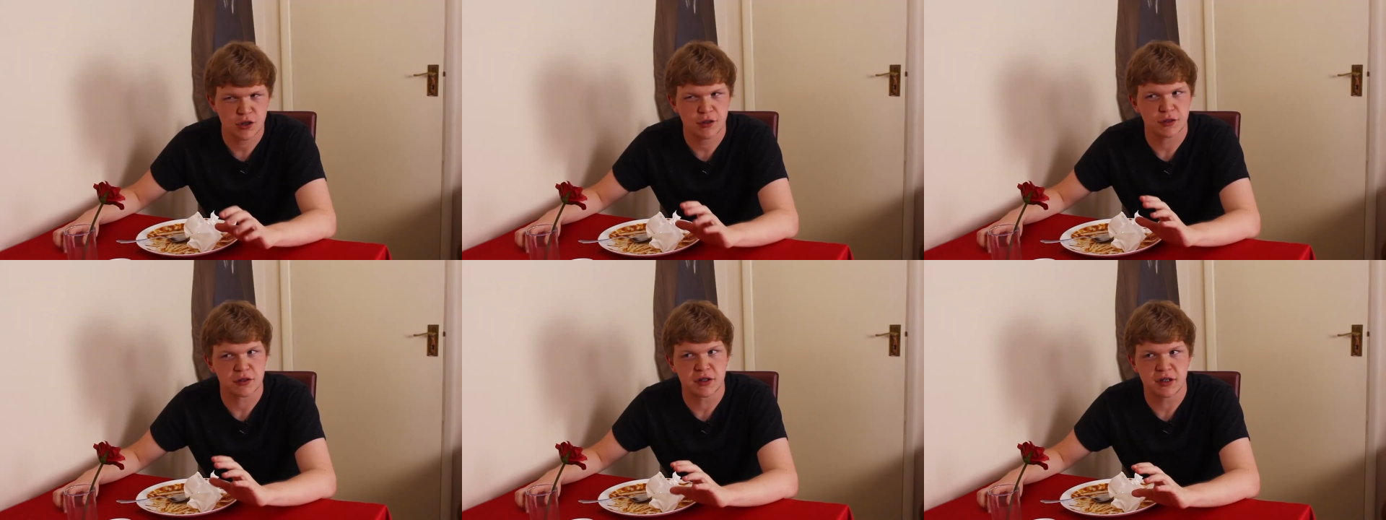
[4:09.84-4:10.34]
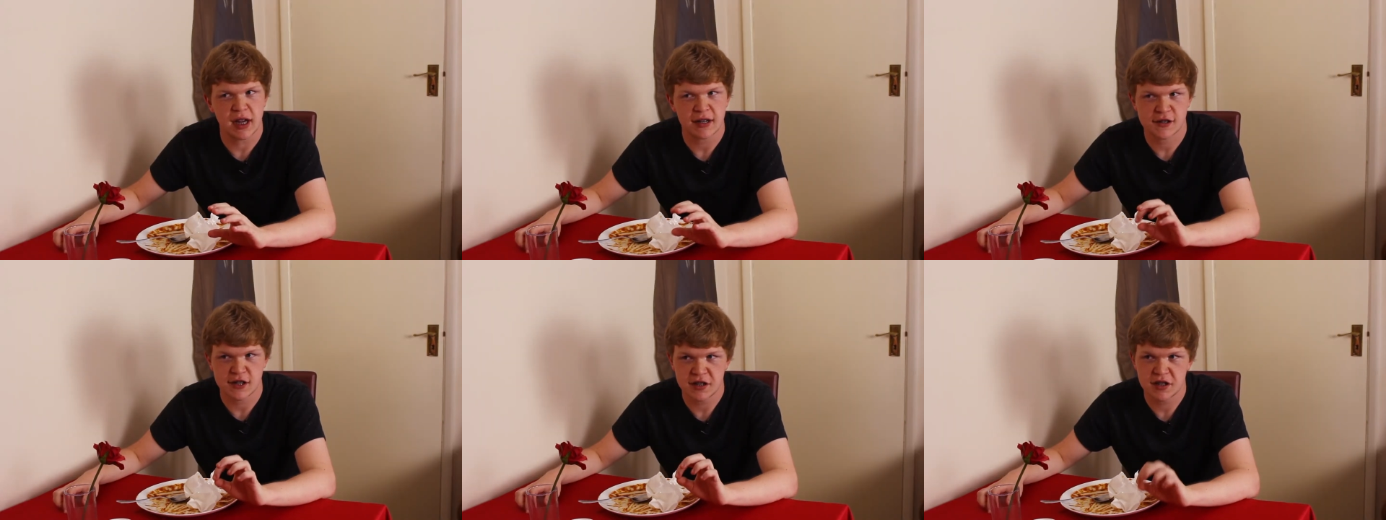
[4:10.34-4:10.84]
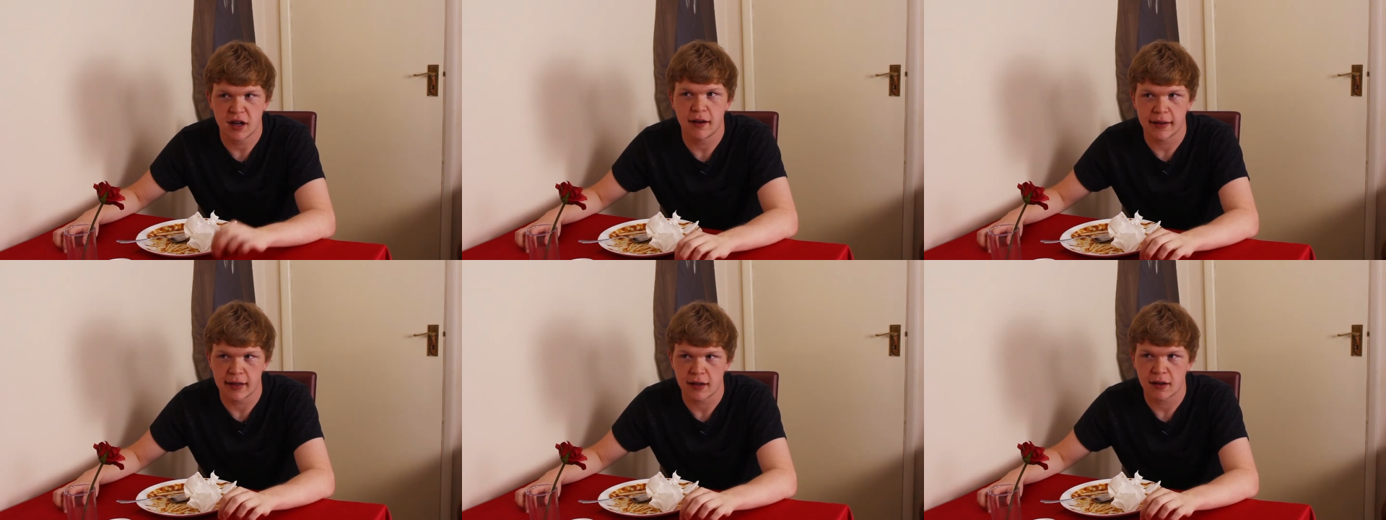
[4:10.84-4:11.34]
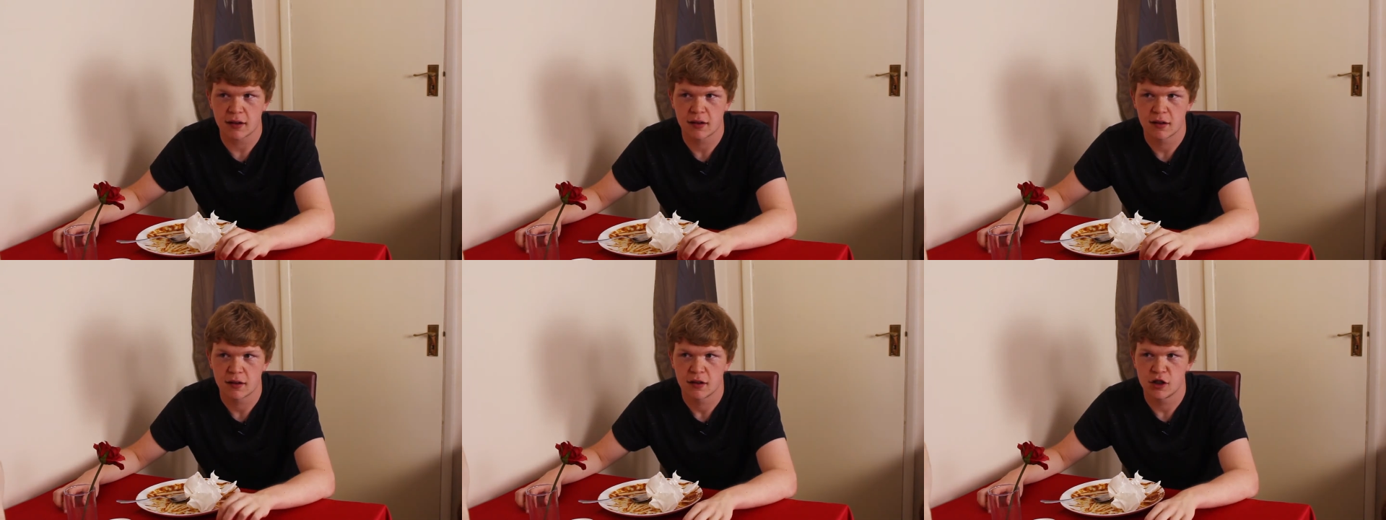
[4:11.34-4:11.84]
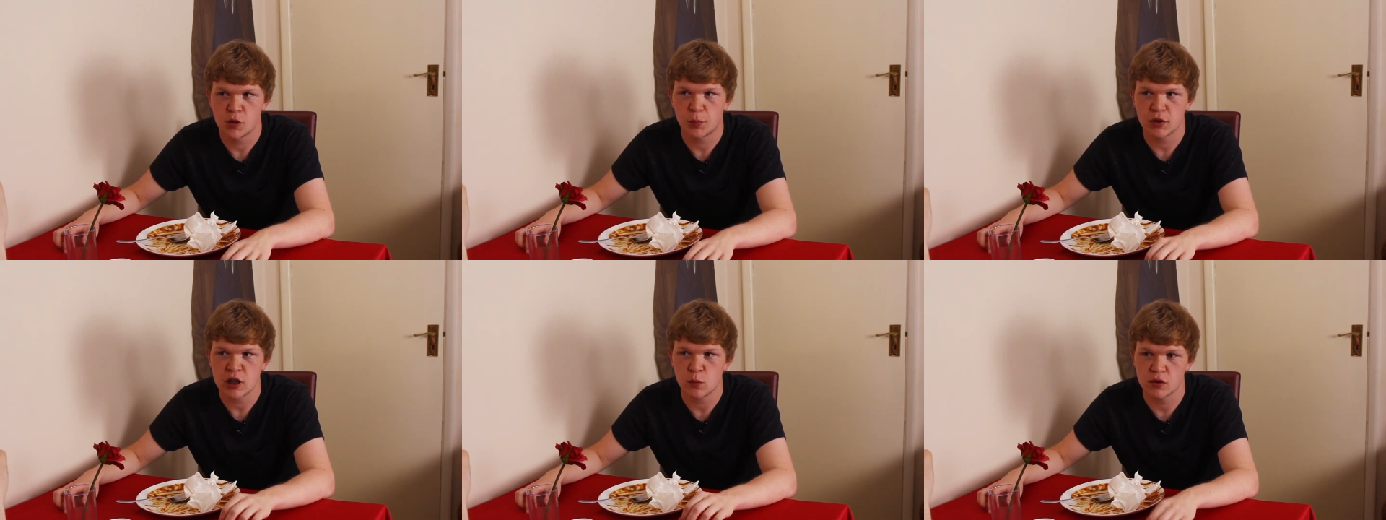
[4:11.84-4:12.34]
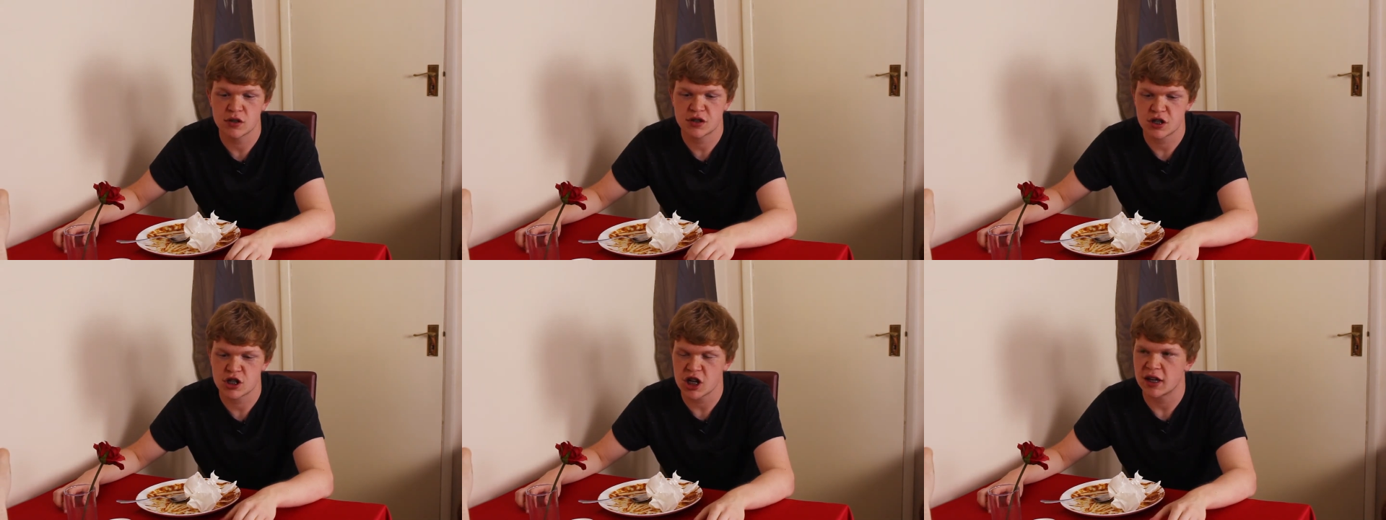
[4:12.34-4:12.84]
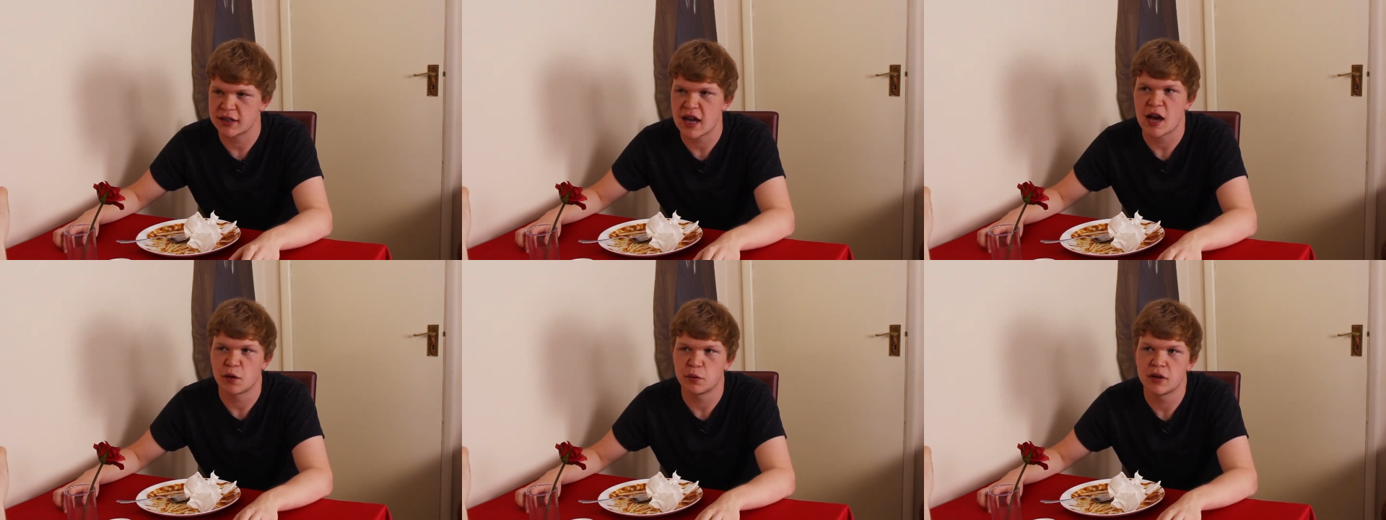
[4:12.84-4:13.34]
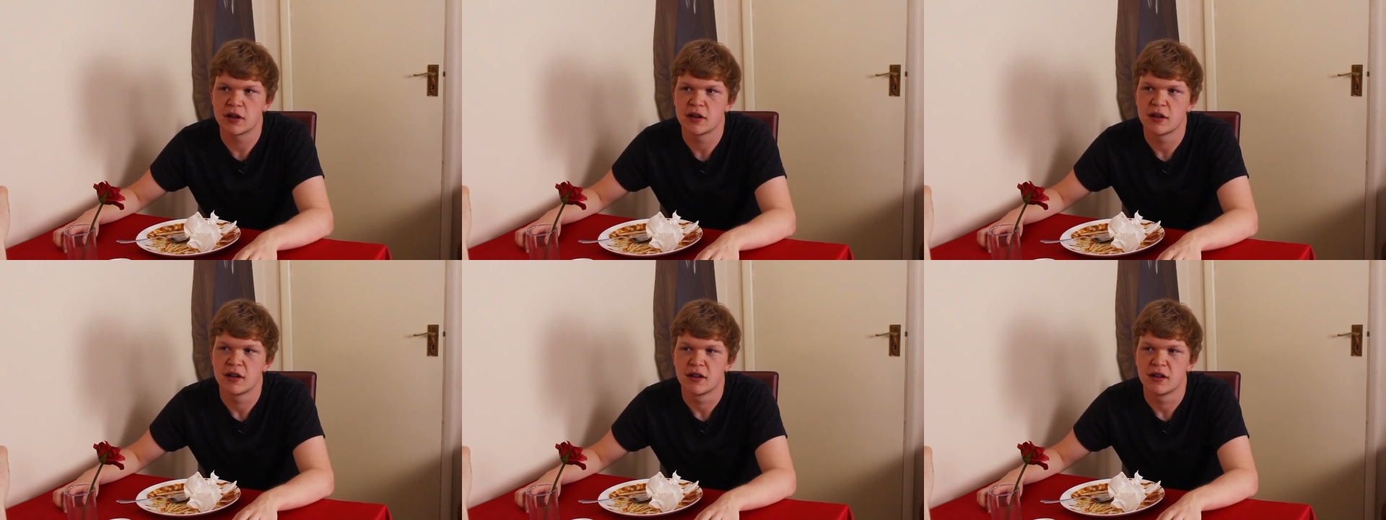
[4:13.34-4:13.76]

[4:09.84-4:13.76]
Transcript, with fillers: sure you're not actually dying? I Your body be. wants to shut down. Yeah.